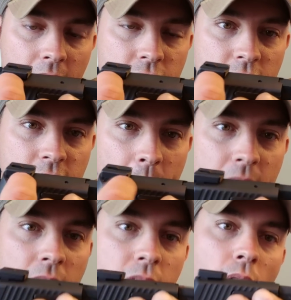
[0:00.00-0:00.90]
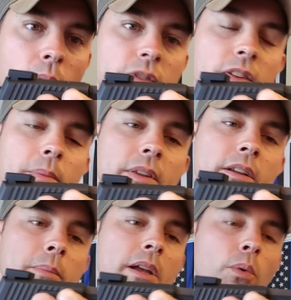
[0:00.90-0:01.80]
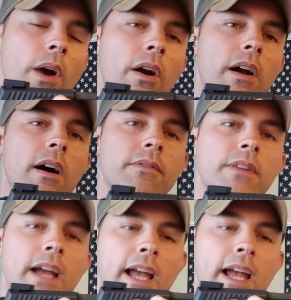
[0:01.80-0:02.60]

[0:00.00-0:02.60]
just something to note, something to be aware of,